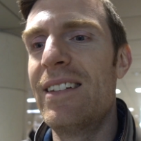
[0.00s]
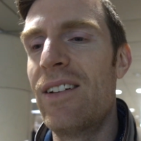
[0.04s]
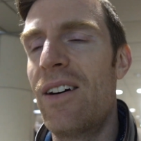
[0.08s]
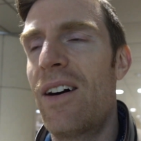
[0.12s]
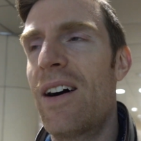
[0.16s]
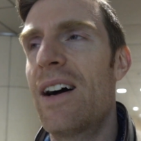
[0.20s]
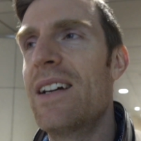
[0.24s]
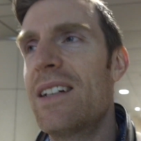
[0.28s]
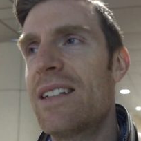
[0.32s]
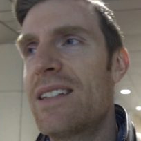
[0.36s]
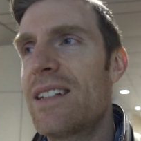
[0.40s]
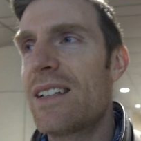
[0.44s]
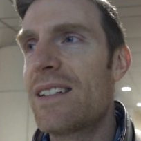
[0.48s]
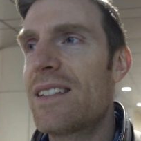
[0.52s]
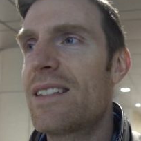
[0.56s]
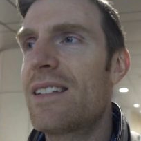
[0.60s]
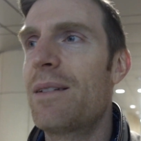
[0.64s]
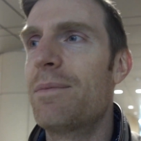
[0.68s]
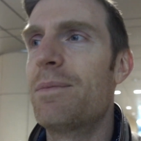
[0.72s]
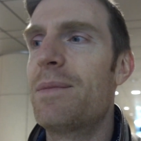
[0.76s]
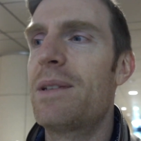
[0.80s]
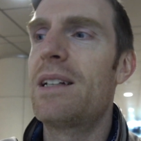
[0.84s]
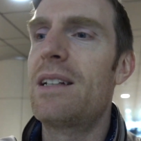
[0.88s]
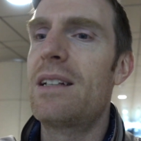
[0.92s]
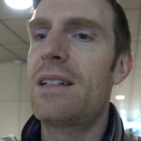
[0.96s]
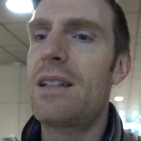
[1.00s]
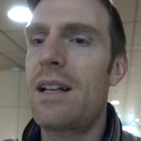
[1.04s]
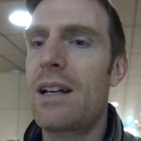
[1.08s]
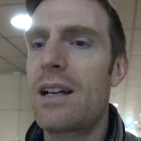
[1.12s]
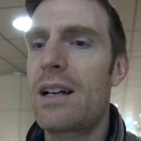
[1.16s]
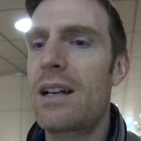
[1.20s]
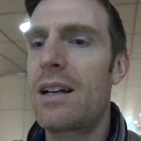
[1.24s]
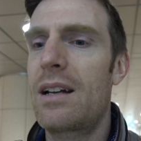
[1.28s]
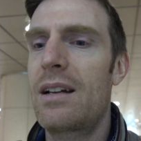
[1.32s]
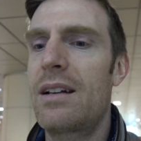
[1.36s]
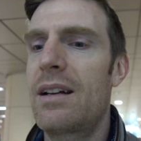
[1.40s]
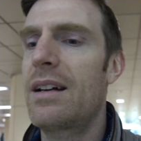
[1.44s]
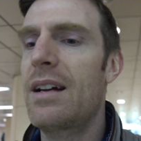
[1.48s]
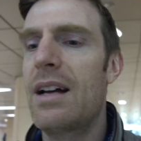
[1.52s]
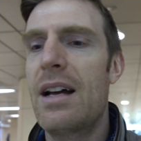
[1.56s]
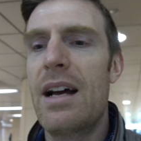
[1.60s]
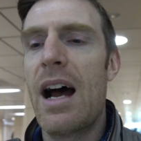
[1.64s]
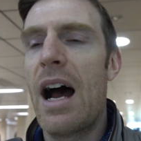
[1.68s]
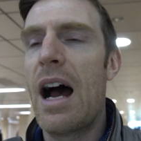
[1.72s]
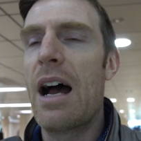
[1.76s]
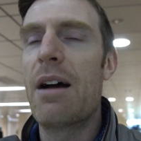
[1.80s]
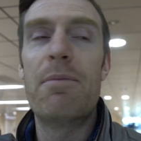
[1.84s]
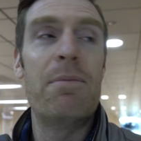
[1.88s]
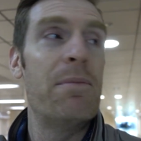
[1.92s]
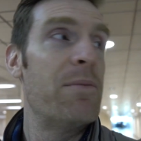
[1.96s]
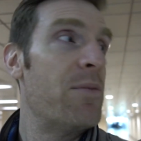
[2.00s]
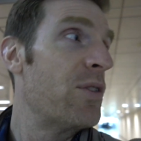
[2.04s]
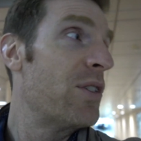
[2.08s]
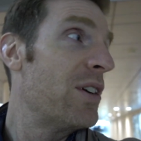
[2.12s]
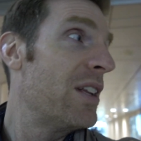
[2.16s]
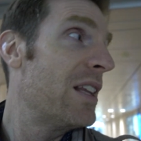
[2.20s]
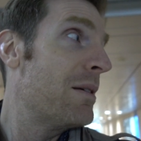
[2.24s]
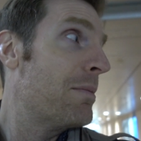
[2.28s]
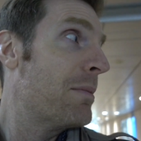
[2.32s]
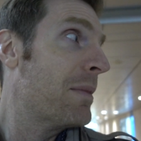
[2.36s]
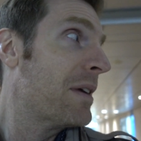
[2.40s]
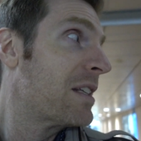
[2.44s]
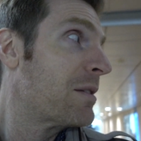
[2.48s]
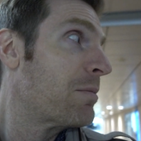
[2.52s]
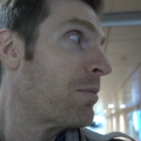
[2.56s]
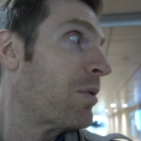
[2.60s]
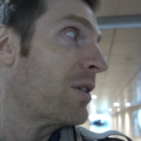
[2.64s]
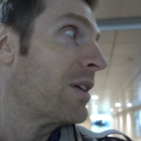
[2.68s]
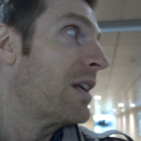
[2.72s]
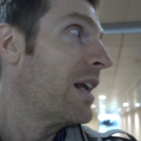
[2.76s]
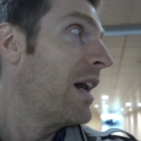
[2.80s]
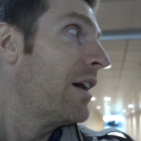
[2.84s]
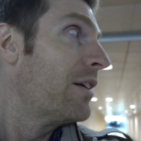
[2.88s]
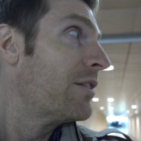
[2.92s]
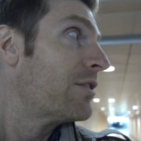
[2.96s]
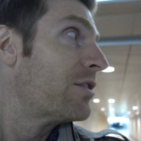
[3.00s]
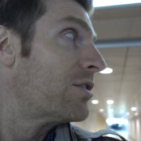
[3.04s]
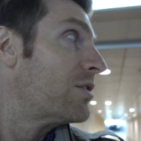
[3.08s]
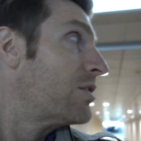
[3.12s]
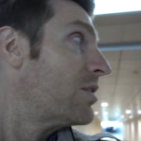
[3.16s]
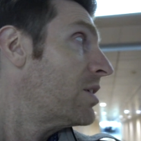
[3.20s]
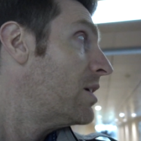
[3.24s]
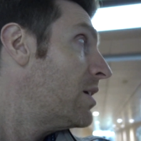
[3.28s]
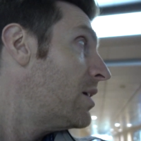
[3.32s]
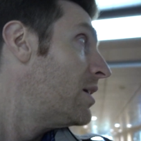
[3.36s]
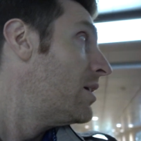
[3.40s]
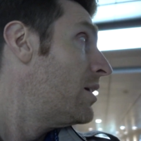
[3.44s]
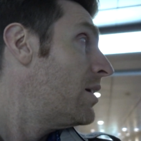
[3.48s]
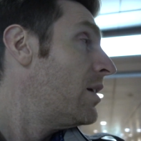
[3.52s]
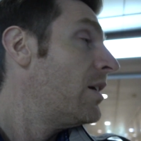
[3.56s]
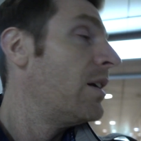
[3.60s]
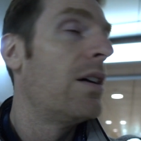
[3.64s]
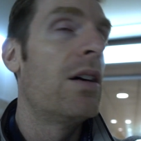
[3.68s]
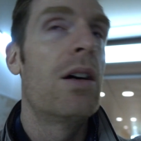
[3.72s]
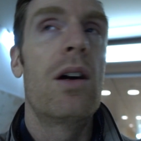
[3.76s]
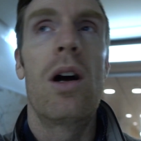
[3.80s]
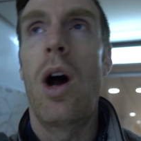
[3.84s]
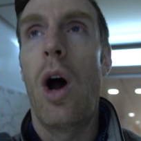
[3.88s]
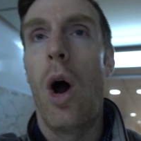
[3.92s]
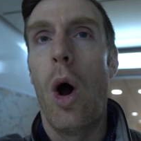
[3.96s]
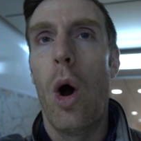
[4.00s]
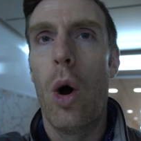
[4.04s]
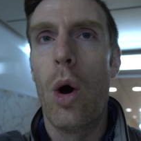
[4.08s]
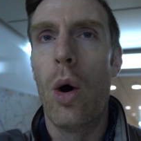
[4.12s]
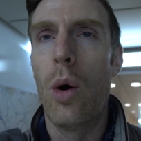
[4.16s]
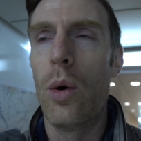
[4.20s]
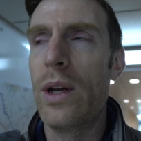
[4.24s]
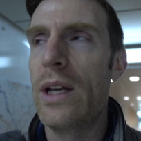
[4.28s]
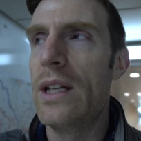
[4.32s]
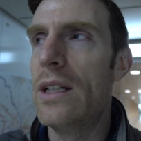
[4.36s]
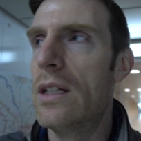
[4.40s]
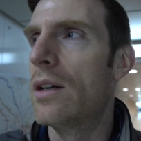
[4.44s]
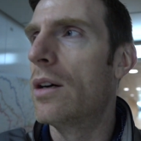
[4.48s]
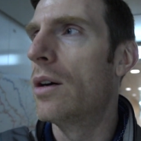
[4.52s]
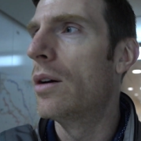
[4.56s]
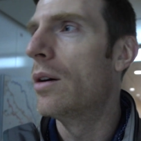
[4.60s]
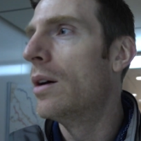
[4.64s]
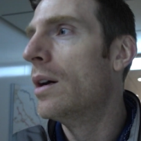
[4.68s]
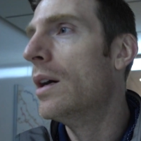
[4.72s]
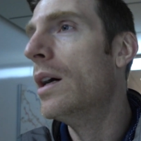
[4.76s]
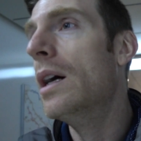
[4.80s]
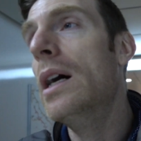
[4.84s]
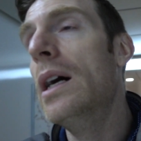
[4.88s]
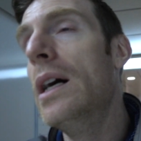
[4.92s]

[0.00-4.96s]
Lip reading: No, I said something like I really mispronounced Oedo.